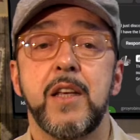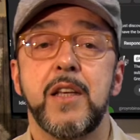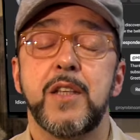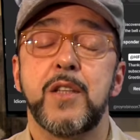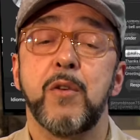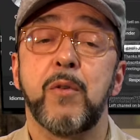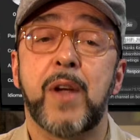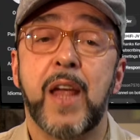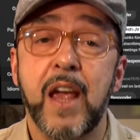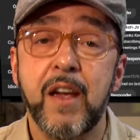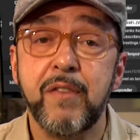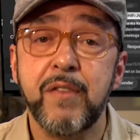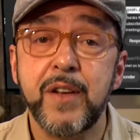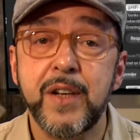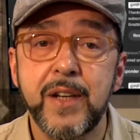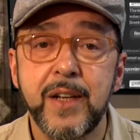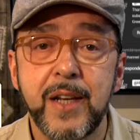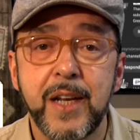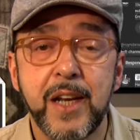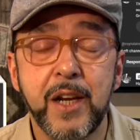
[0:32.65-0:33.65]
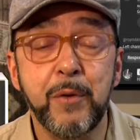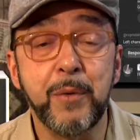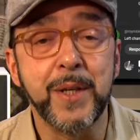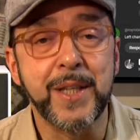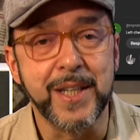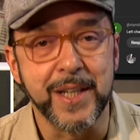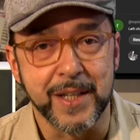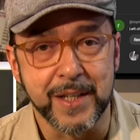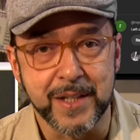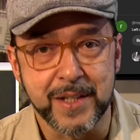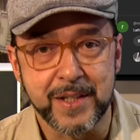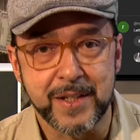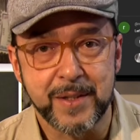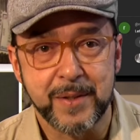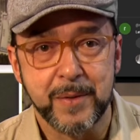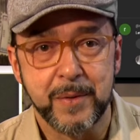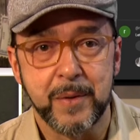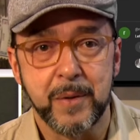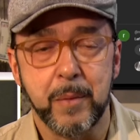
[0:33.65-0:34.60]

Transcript: So Kevin, here it is.